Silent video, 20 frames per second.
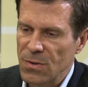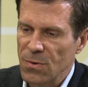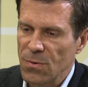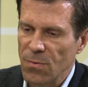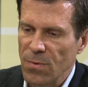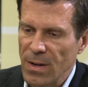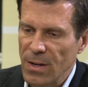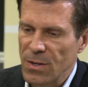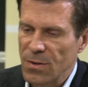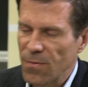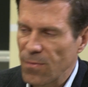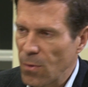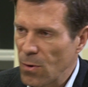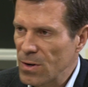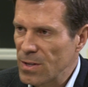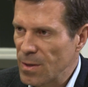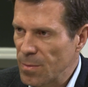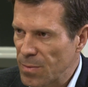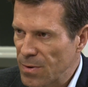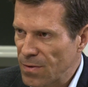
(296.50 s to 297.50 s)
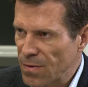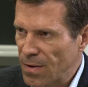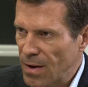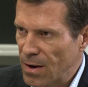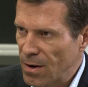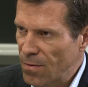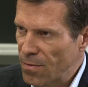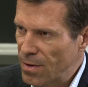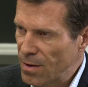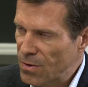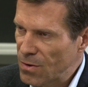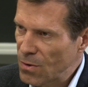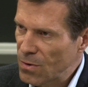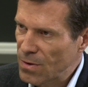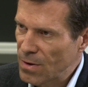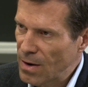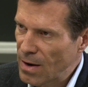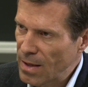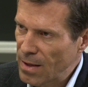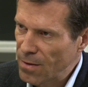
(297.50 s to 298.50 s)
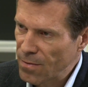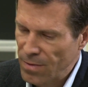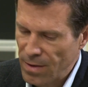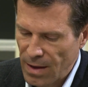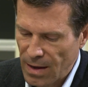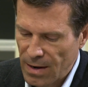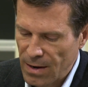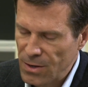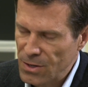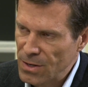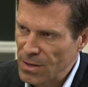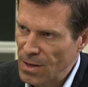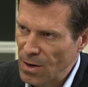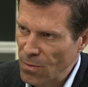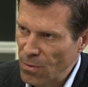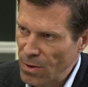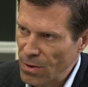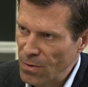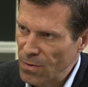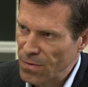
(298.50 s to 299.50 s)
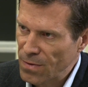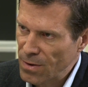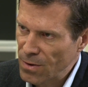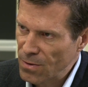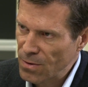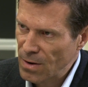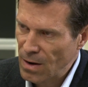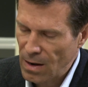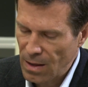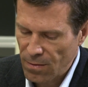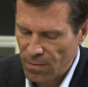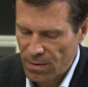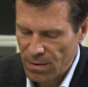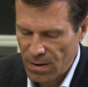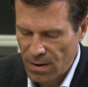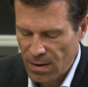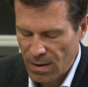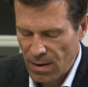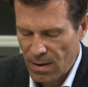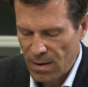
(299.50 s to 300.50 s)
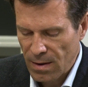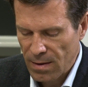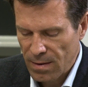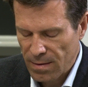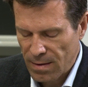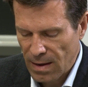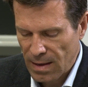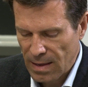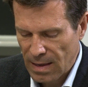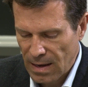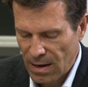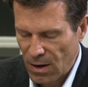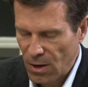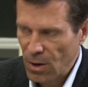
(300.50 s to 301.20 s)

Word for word: to reach 40% of the total of the energy that we use in Unilever that can